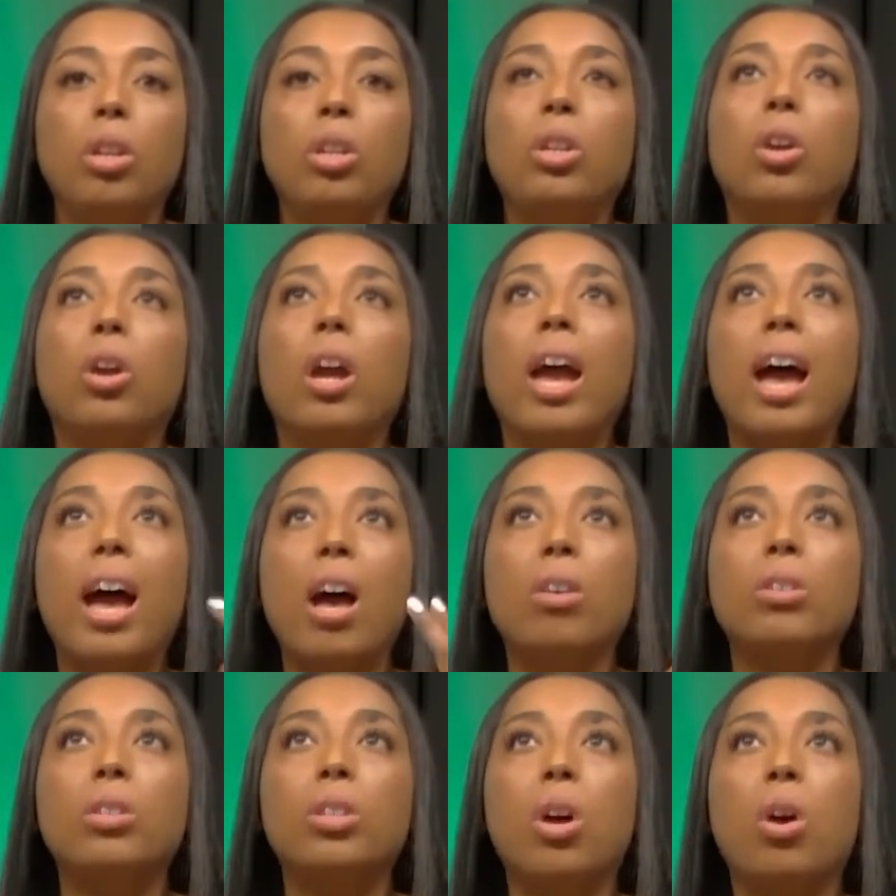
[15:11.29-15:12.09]
your
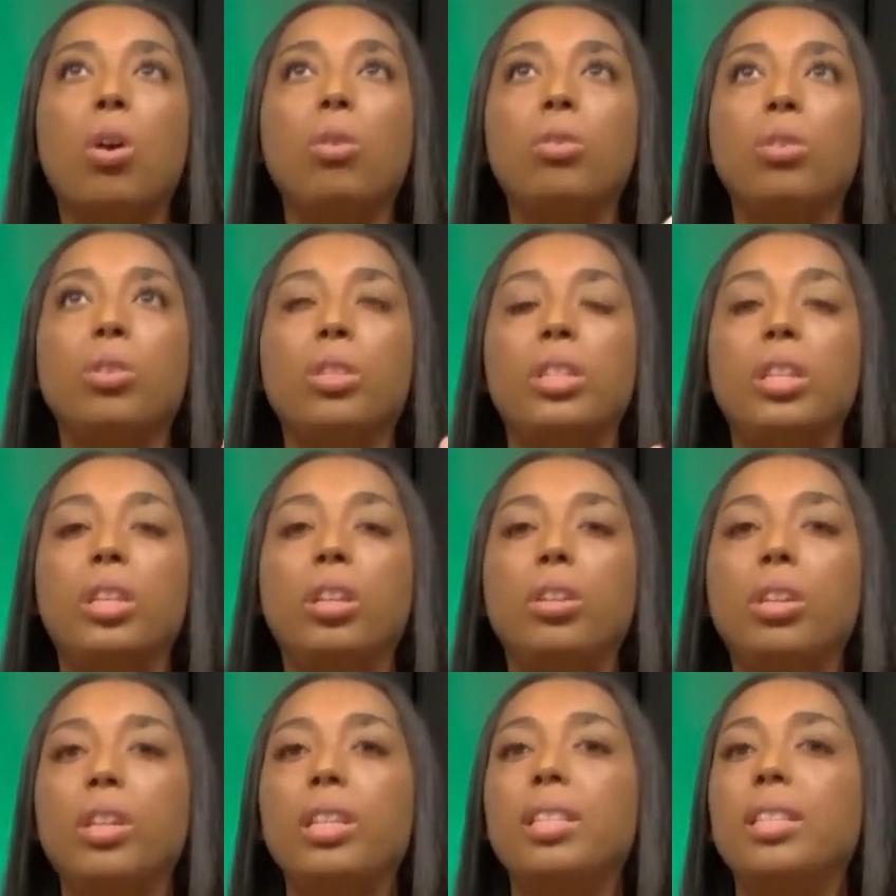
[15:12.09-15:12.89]
household
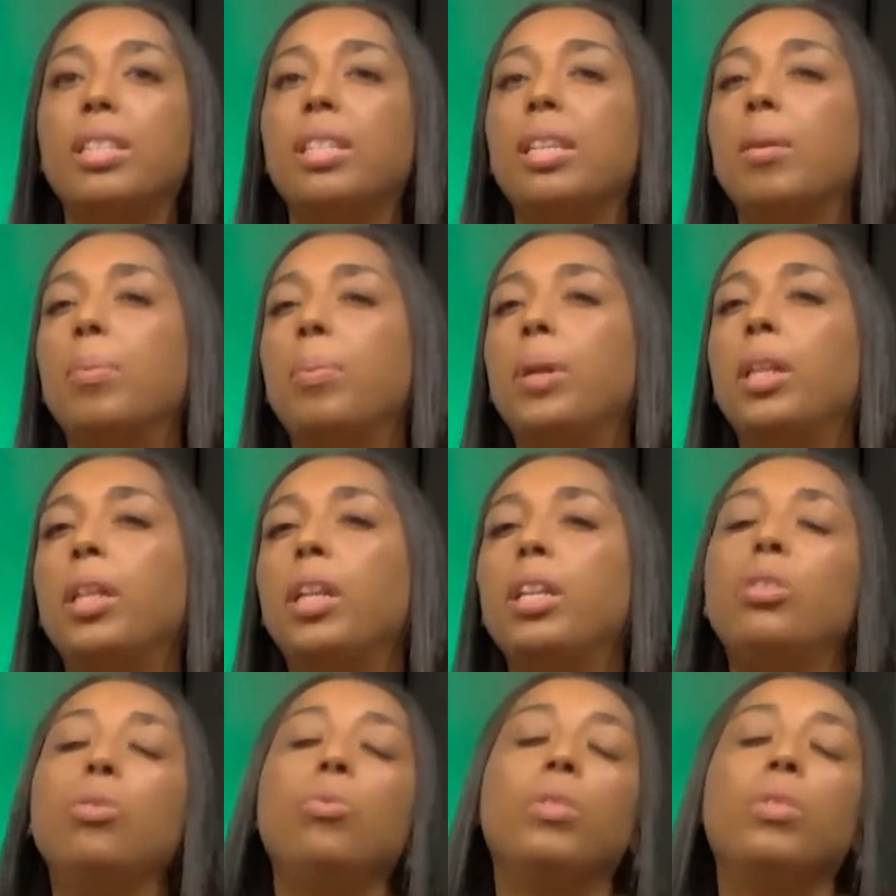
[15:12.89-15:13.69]
utilities
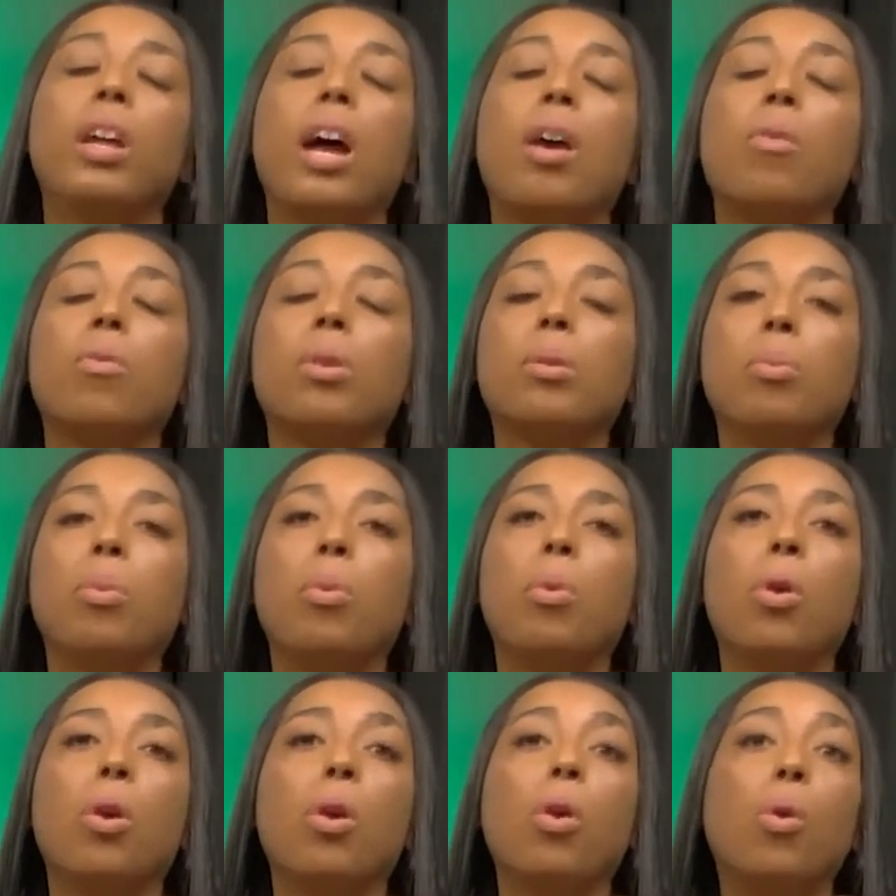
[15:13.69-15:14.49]
typically do not
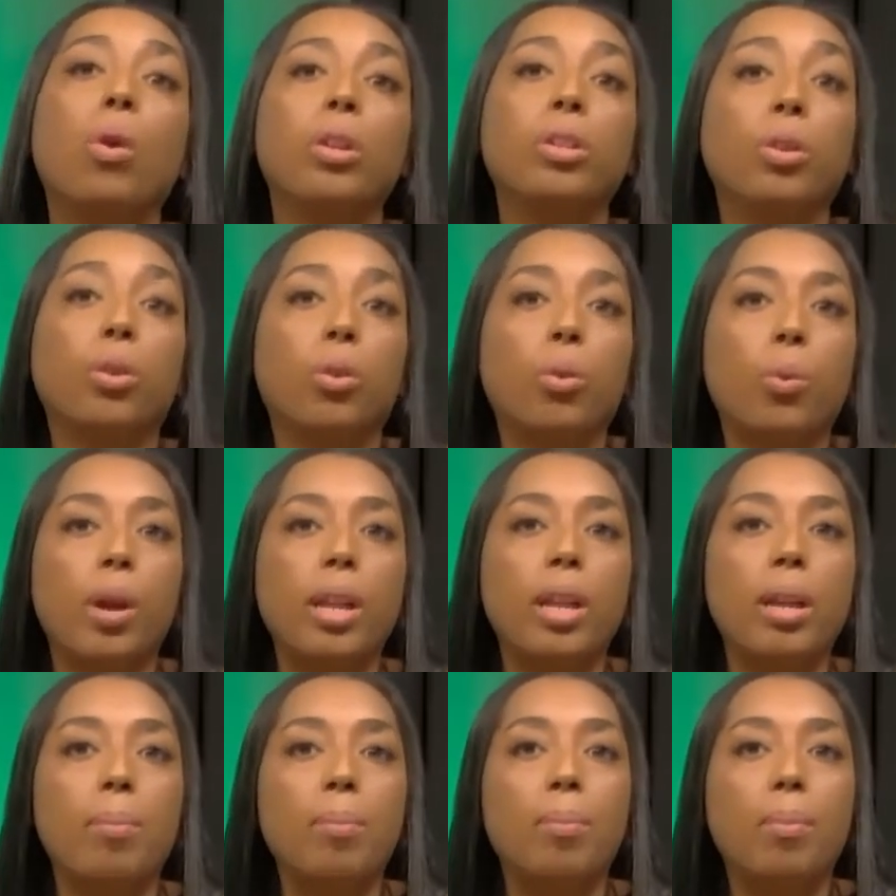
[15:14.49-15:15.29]
report on your
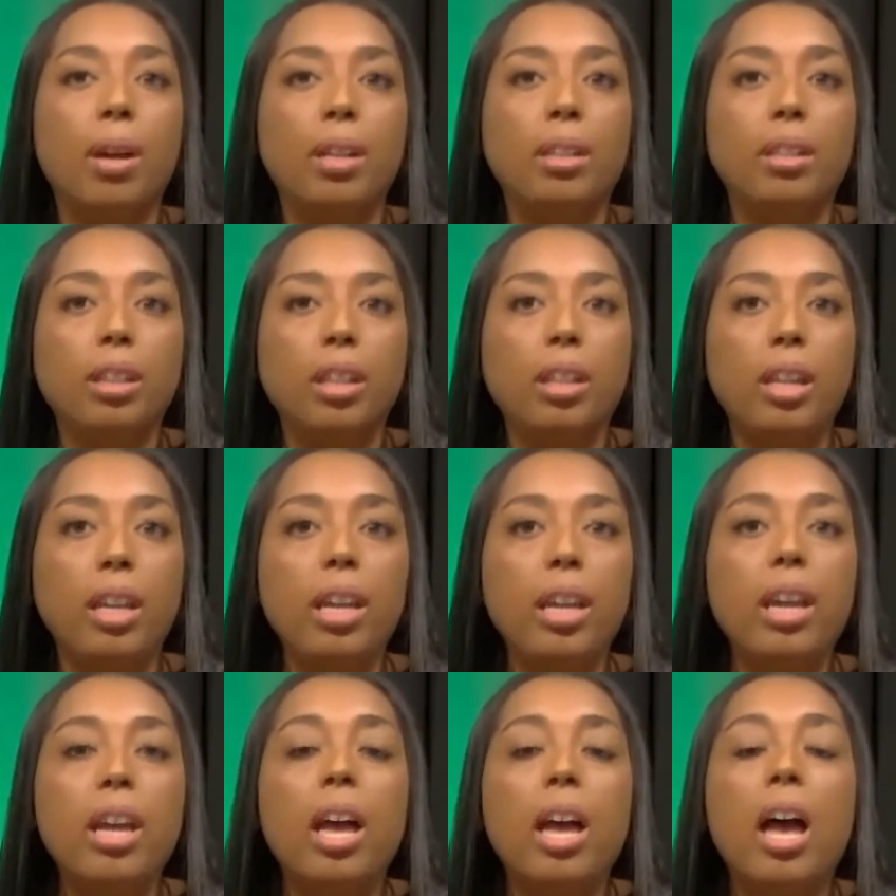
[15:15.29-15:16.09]
credit
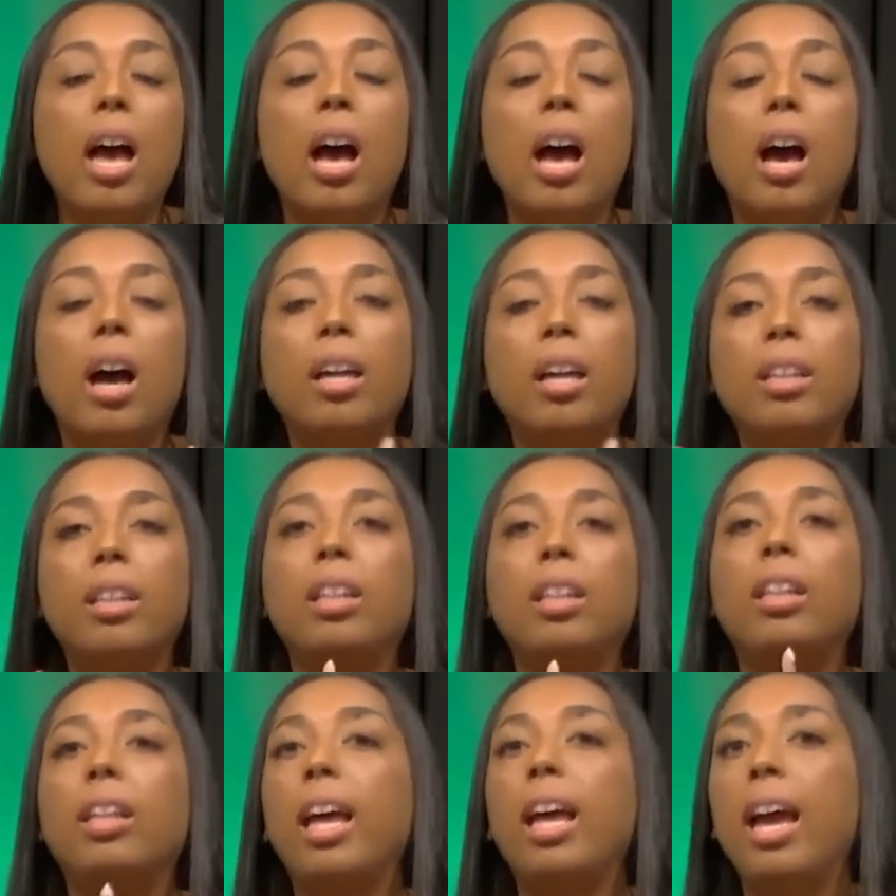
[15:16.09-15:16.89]
monthly
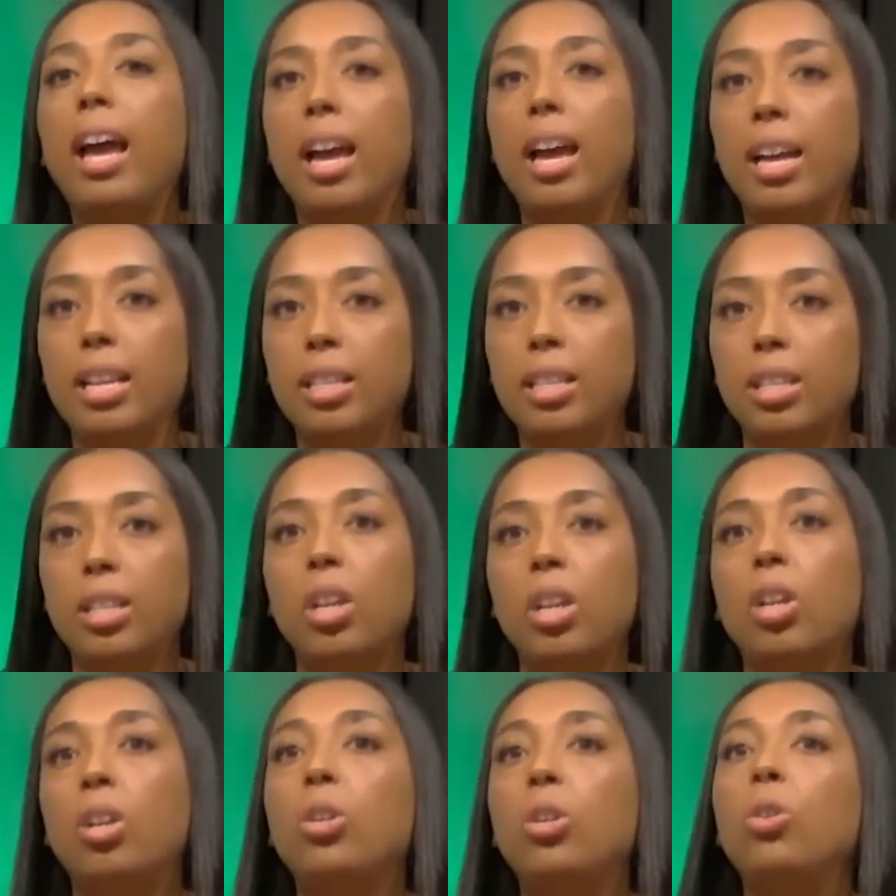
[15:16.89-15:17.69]
unless
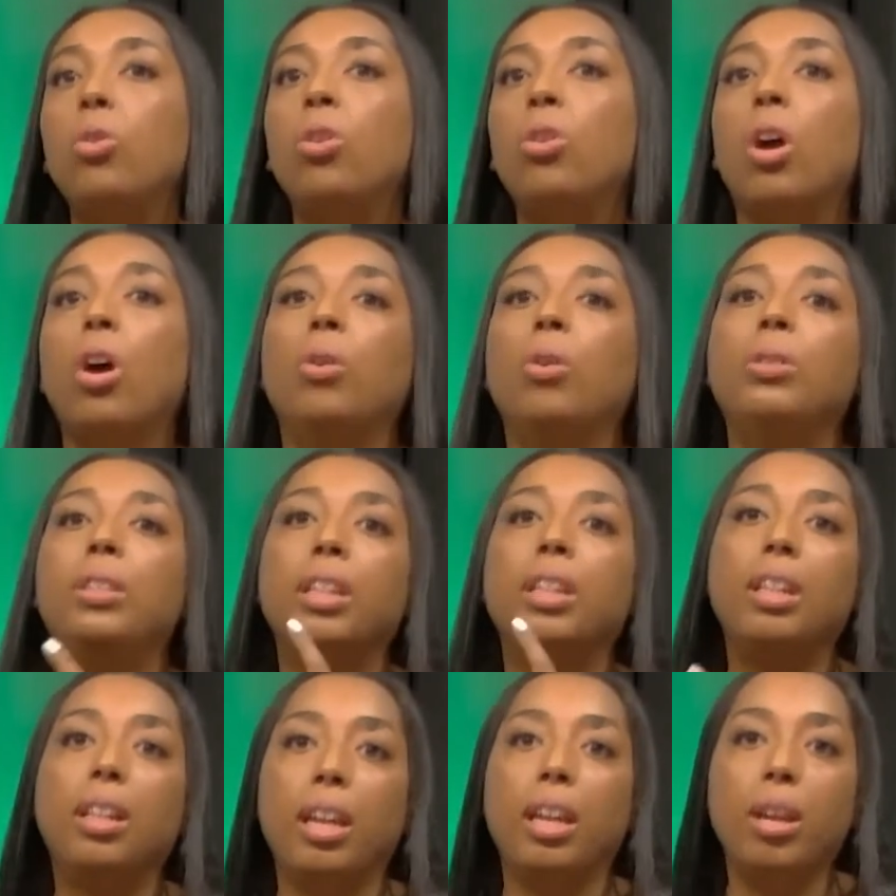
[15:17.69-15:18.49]
you go
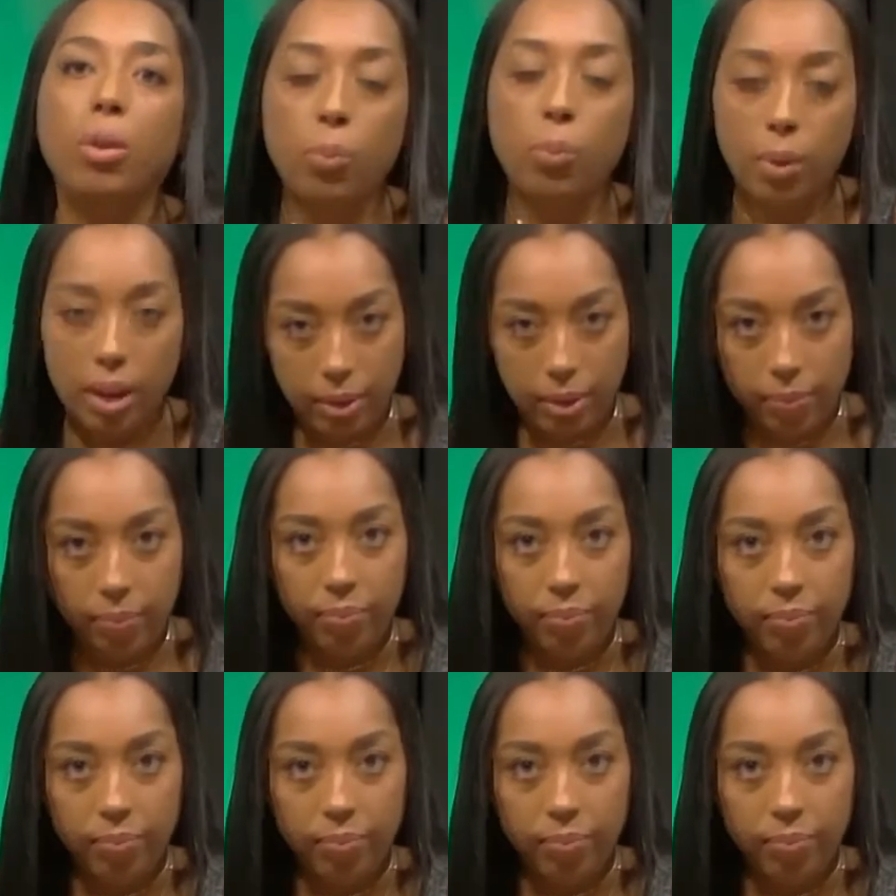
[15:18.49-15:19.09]
delinquent.